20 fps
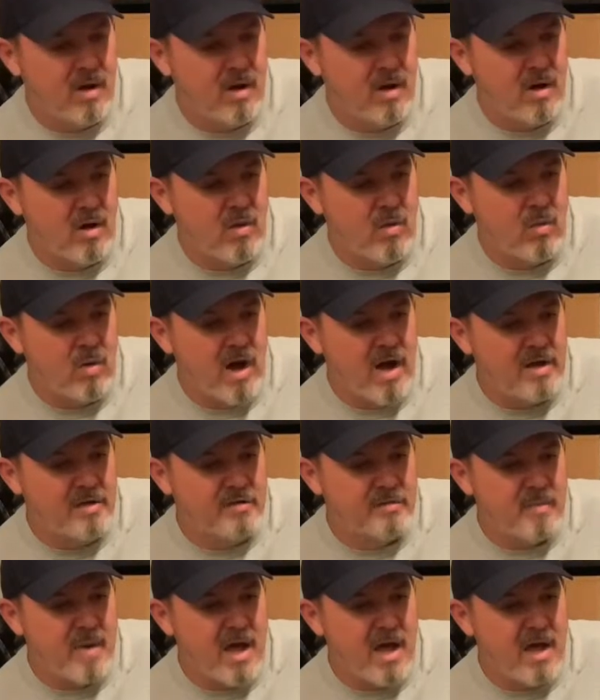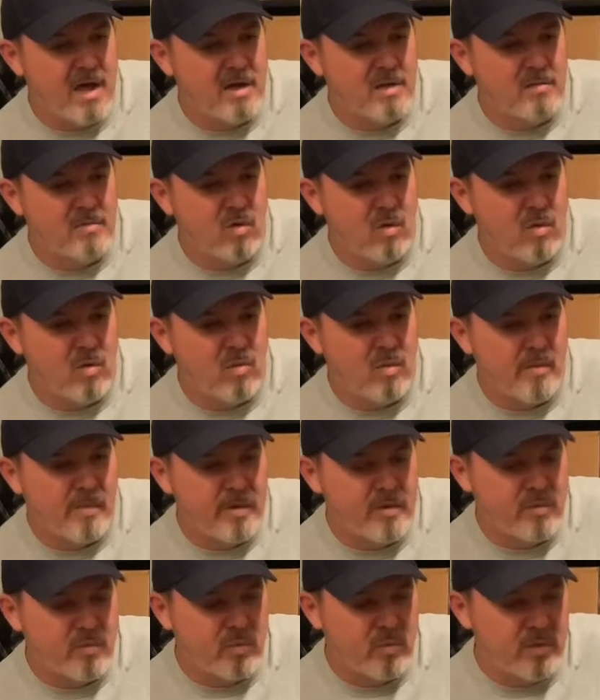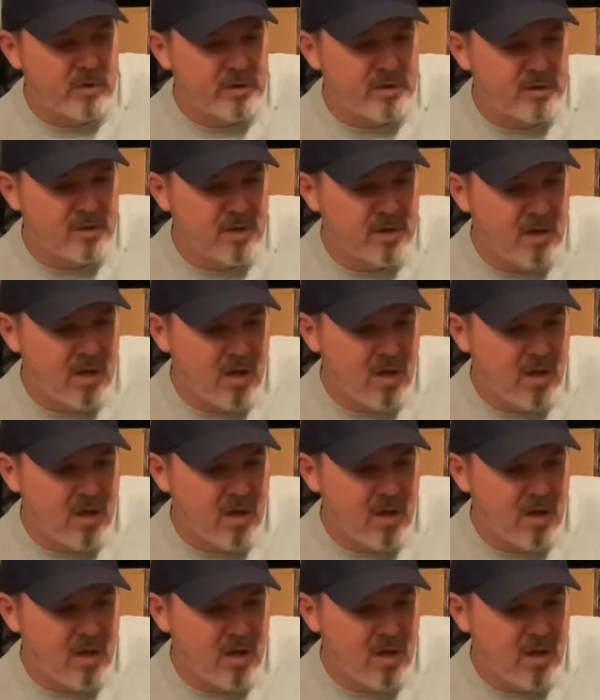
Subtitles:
a wise man or woman would